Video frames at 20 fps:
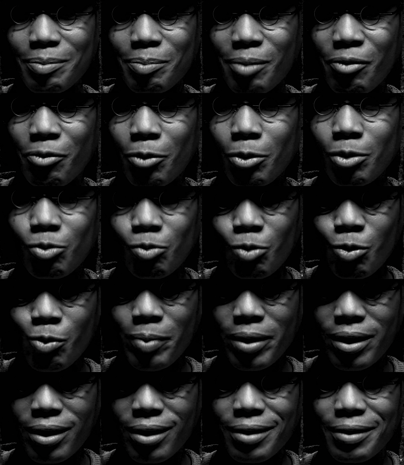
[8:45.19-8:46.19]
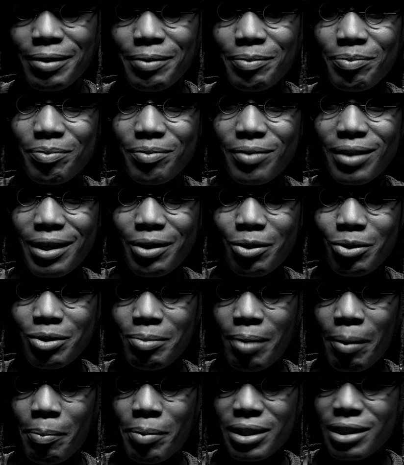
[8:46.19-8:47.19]
my first roomie and
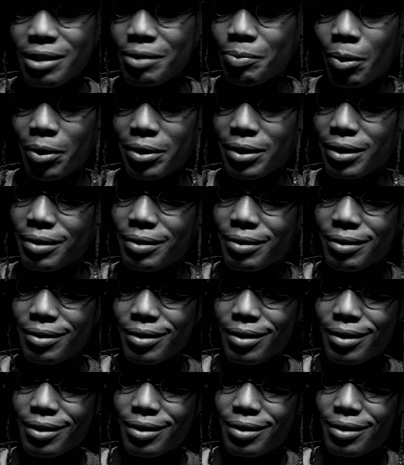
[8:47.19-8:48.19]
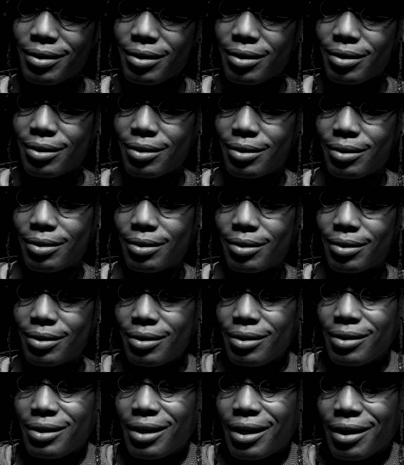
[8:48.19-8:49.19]
also my business partner.
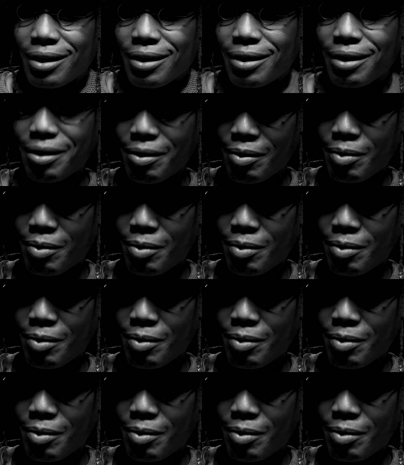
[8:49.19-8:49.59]
She's like,